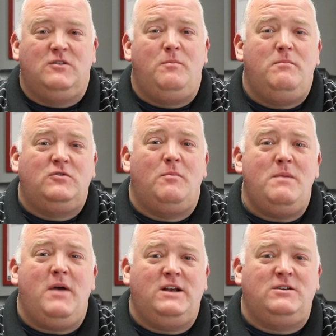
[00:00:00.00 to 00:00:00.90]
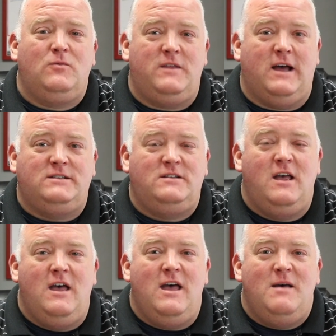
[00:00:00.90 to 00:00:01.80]
So be patient with us,
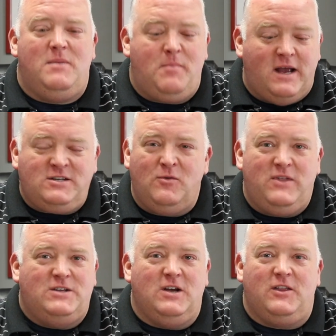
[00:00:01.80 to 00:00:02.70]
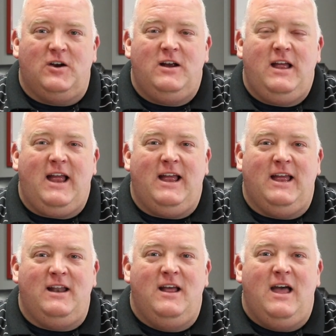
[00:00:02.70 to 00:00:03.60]
be patient with each other,
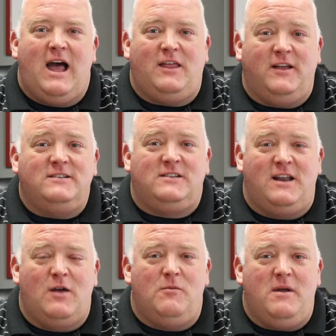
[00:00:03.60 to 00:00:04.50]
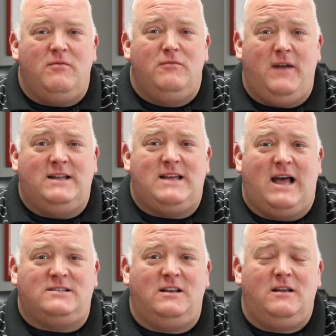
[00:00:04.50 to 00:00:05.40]
and I think Sunday will be
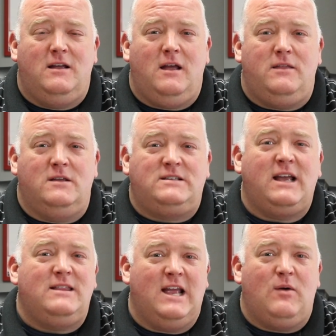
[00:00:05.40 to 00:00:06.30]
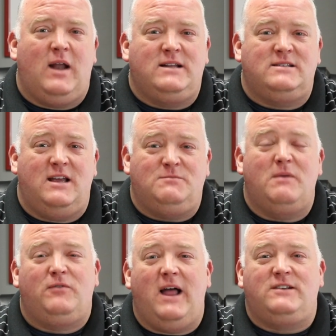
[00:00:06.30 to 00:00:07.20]
fantastic. The second thing I would like to say is be
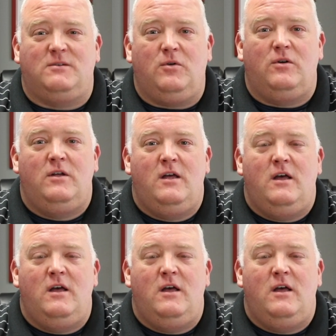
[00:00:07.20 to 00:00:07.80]
flexible.